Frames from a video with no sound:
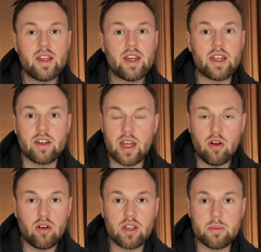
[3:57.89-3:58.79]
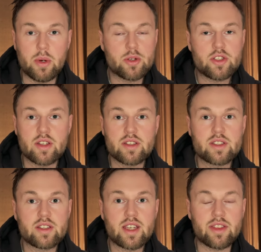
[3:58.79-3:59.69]
and all
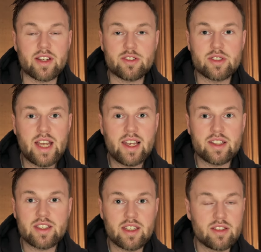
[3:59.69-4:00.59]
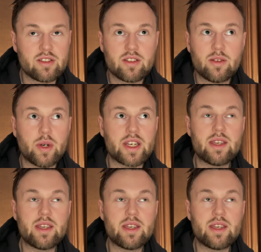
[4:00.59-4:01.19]
emotions in their totality. When he